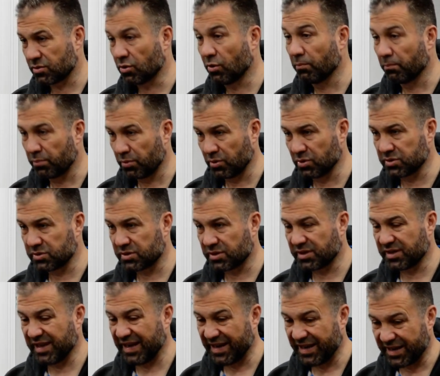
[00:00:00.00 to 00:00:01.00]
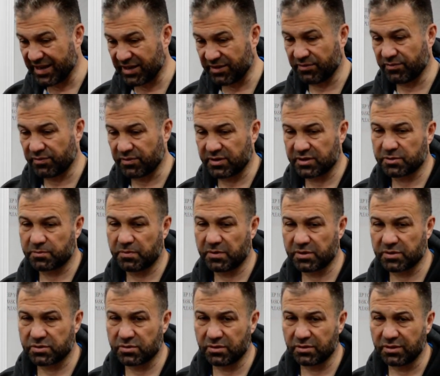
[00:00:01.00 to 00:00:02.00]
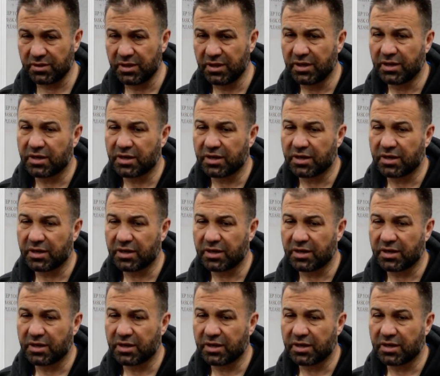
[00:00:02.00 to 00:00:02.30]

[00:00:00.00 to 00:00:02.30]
compulsory, love this person.